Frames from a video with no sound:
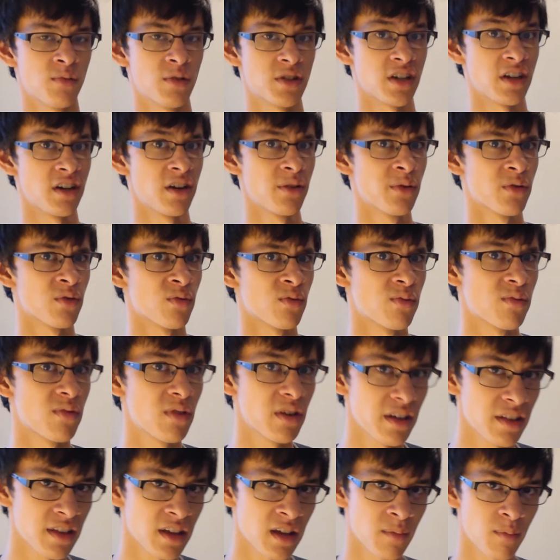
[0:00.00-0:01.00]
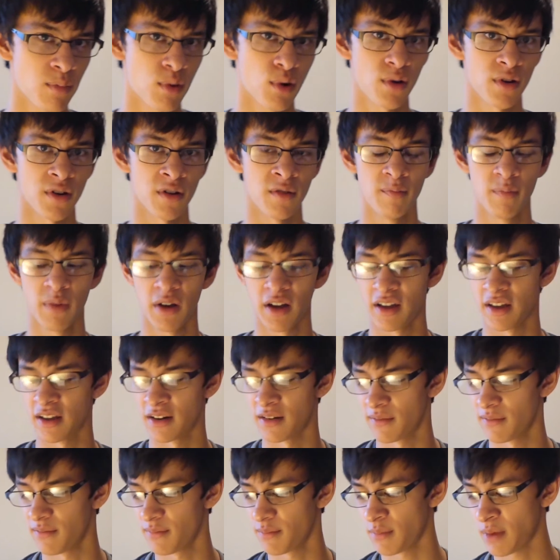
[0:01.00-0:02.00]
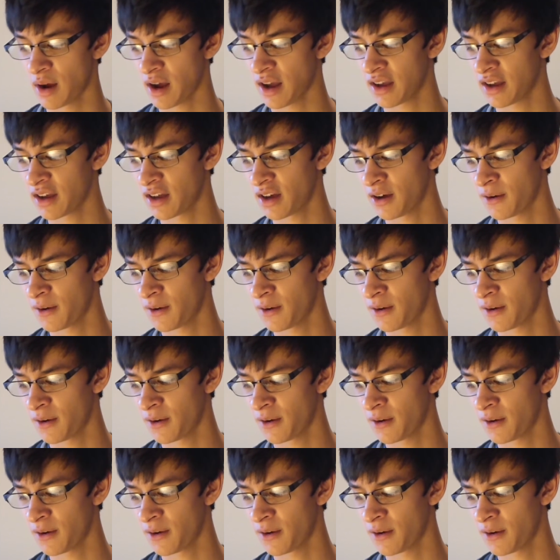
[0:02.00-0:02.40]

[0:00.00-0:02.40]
which I know is really important, but my